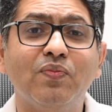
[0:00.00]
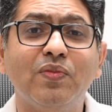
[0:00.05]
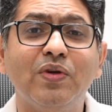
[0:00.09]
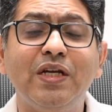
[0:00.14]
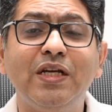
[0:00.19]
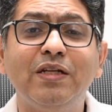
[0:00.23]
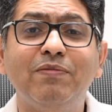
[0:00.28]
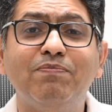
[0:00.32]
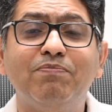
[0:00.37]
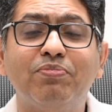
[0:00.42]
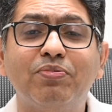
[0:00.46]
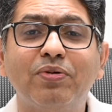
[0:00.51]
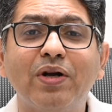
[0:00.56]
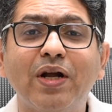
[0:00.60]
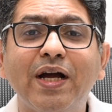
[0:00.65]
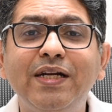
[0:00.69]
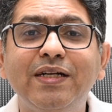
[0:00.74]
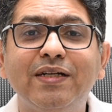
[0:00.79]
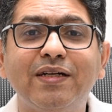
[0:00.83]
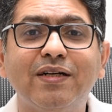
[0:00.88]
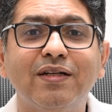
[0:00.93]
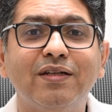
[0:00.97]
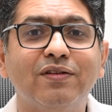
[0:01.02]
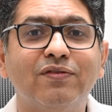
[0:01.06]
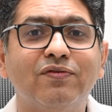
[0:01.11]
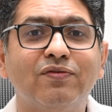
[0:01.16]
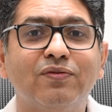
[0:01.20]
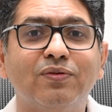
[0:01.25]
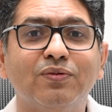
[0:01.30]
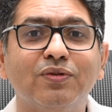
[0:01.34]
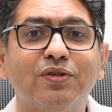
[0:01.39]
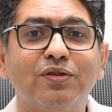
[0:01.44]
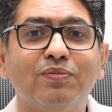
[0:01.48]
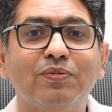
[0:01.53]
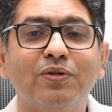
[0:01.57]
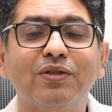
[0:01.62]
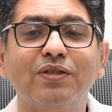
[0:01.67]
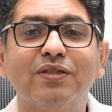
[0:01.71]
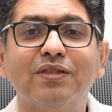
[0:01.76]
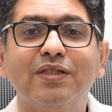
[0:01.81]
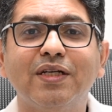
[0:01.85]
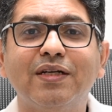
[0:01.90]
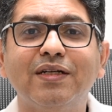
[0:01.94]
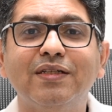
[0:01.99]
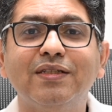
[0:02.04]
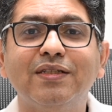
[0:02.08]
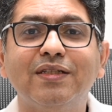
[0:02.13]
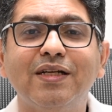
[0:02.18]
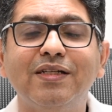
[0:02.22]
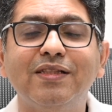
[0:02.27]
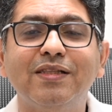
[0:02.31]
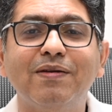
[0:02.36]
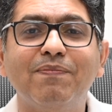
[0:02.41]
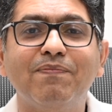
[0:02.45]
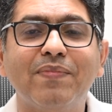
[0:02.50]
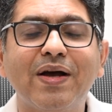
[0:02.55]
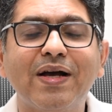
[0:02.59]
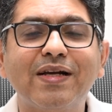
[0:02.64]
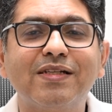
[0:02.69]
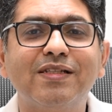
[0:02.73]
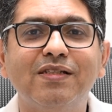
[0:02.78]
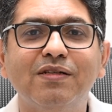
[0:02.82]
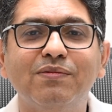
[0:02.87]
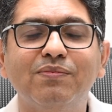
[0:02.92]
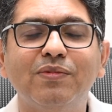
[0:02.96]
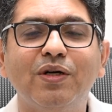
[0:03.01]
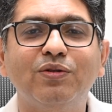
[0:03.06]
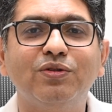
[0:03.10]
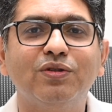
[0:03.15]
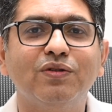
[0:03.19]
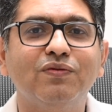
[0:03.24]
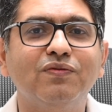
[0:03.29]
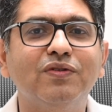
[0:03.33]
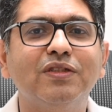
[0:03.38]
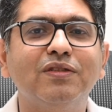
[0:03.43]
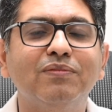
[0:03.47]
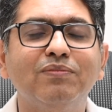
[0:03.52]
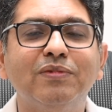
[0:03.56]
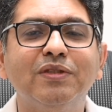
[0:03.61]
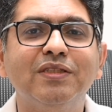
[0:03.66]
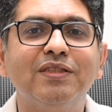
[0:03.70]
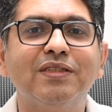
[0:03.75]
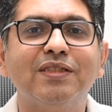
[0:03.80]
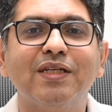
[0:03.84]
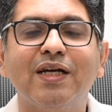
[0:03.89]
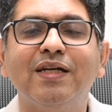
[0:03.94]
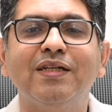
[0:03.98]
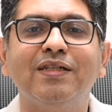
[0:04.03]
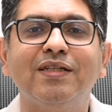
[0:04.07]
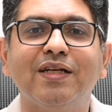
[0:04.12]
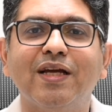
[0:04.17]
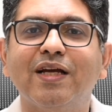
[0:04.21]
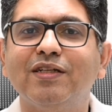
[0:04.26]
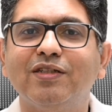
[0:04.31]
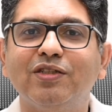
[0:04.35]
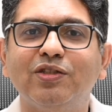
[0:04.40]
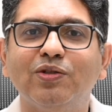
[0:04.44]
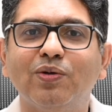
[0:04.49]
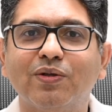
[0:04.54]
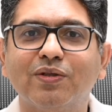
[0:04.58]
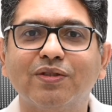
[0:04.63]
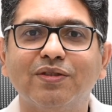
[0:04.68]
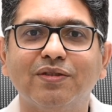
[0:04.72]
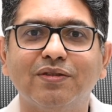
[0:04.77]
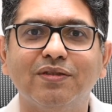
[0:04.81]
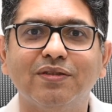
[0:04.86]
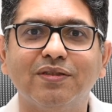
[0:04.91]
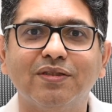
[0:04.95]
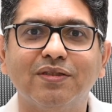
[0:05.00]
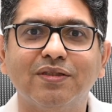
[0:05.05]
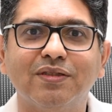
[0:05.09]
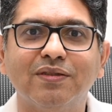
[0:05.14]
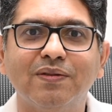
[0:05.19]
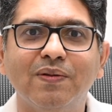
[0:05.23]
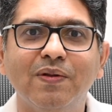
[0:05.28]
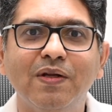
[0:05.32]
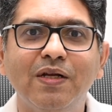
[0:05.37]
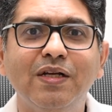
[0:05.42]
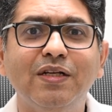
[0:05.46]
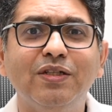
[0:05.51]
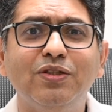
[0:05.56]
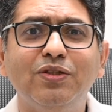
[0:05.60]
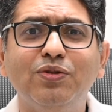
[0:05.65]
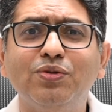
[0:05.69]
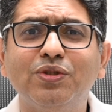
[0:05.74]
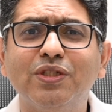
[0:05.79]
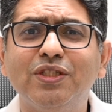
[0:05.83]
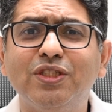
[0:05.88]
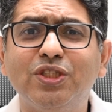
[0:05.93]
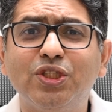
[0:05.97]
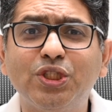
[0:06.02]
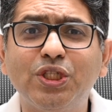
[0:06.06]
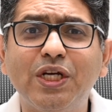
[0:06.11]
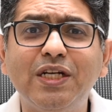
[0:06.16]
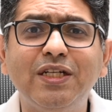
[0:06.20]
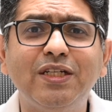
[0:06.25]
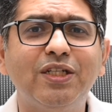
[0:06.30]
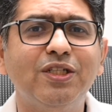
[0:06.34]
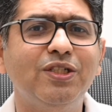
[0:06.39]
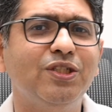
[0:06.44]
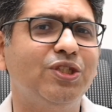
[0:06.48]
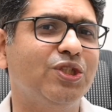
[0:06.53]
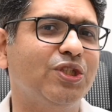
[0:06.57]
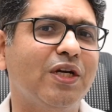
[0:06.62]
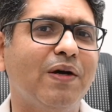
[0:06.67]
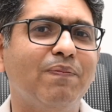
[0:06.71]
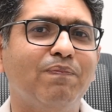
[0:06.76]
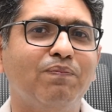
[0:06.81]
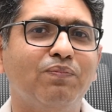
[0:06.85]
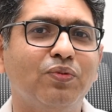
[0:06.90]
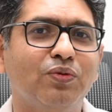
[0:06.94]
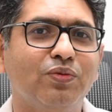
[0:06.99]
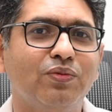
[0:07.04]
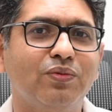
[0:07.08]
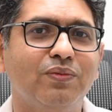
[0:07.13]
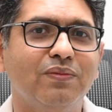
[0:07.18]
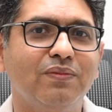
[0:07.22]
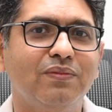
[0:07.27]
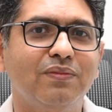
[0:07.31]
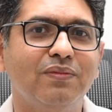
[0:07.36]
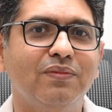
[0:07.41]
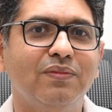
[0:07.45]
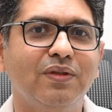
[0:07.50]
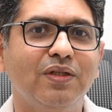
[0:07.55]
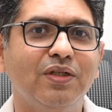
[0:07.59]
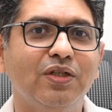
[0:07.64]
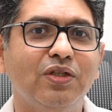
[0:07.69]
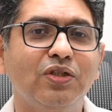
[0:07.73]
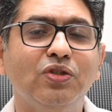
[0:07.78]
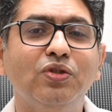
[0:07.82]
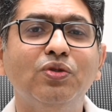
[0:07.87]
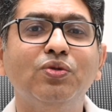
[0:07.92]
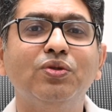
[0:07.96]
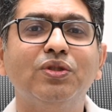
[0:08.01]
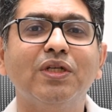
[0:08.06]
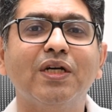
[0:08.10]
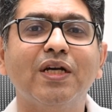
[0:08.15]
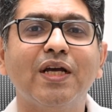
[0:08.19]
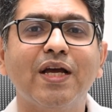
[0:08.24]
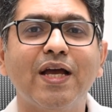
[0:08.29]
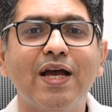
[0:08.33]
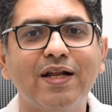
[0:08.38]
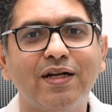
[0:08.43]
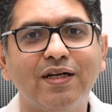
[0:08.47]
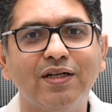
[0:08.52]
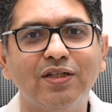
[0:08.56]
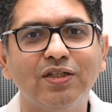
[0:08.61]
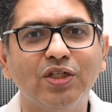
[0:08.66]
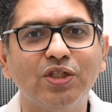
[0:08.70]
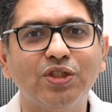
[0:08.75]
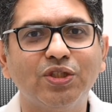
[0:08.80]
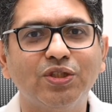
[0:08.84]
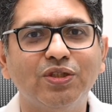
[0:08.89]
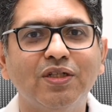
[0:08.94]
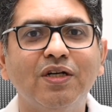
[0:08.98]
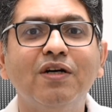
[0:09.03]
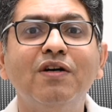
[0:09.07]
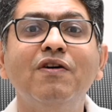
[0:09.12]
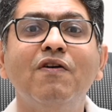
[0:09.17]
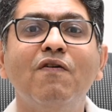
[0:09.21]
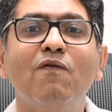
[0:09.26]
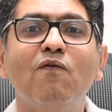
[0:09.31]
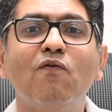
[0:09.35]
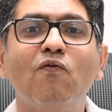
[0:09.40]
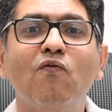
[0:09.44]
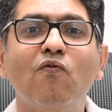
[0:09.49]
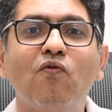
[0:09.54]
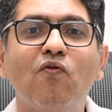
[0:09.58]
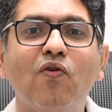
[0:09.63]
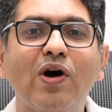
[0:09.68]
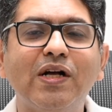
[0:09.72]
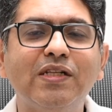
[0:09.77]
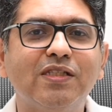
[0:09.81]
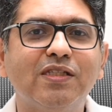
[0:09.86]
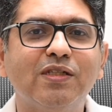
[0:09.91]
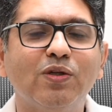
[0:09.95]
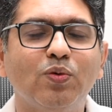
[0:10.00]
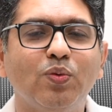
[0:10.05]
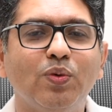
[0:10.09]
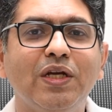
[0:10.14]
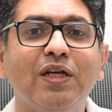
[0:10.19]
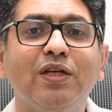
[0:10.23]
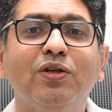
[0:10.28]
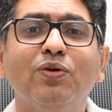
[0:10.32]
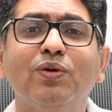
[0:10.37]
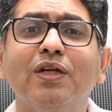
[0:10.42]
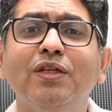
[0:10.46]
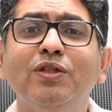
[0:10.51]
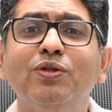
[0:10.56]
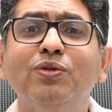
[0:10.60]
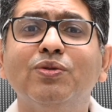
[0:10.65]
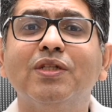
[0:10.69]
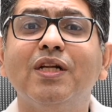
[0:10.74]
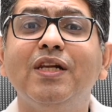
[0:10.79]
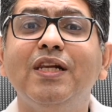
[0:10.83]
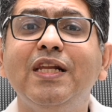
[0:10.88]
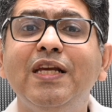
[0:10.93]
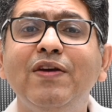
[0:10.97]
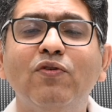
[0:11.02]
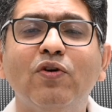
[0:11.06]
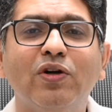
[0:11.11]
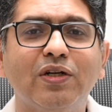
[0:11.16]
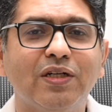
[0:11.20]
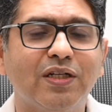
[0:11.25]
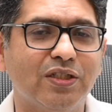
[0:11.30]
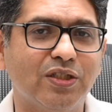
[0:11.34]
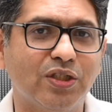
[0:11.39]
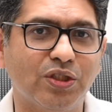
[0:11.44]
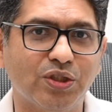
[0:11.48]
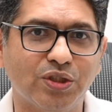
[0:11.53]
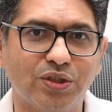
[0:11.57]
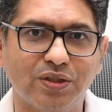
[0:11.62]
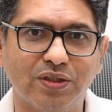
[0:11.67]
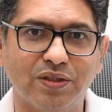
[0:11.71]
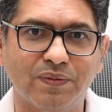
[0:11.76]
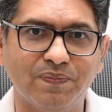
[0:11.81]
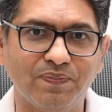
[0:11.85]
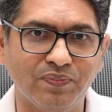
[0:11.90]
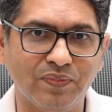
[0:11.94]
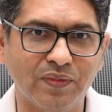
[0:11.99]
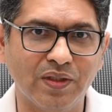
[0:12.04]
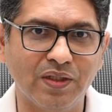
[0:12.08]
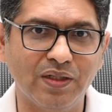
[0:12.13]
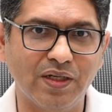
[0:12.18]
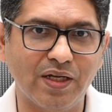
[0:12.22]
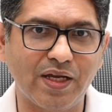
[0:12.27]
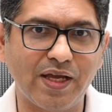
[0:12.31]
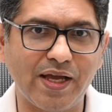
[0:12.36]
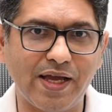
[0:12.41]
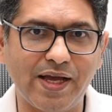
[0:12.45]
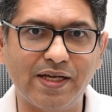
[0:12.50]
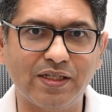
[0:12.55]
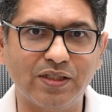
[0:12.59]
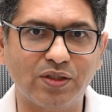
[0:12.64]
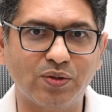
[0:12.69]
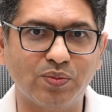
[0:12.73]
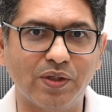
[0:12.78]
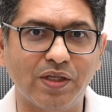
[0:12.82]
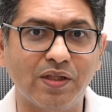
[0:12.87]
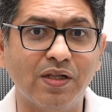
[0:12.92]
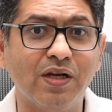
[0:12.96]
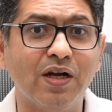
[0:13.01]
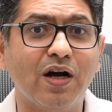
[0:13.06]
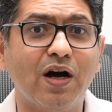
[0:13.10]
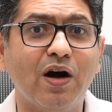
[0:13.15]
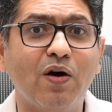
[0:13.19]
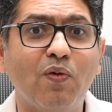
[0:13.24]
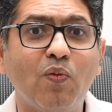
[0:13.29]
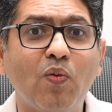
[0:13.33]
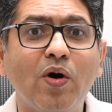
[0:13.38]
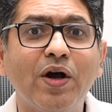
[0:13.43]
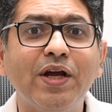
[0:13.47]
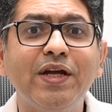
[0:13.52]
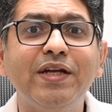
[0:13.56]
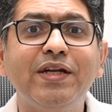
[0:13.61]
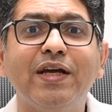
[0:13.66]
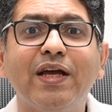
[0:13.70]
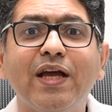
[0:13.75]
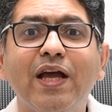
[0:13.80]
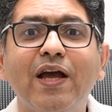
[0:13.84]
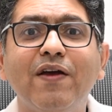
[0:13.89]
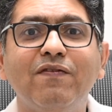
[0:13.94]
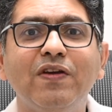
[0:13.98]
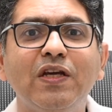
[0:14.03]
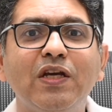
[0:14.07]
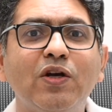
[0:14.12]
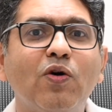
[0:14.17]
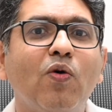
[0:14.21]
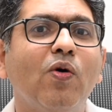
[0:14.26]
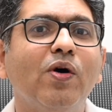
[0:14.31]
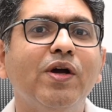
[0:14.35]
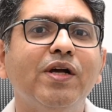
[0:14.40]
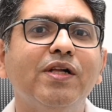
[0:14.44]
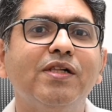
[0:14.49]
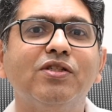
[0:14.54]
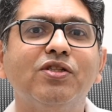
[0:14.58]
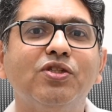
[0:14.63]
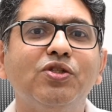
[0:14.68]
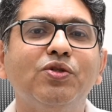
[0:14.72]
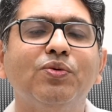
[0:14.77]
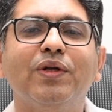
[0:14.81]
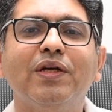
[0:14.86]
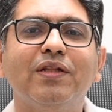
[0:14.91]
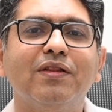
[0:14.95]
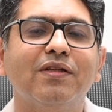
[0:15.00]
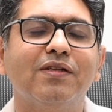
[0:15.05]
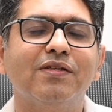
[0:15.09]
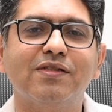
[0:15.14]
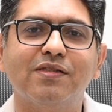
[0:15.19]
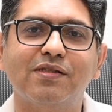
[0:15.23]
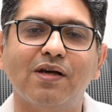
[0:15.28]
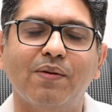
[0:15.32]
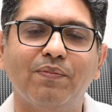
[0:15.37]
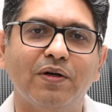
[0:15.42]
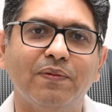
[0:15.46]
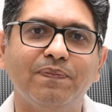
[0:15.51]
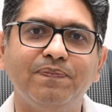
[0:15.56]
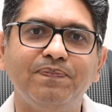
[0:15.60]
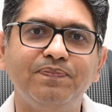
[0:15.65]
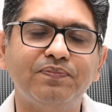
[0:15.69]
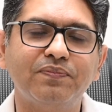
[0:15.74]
eat bright colored fruits because they contain the maximum amount of vitamins and antioxidants. Use a gentle shampoo, use a hair conditioner once a week. You can use a leave-on conditioner as well. Avoid heavy oils during the summer.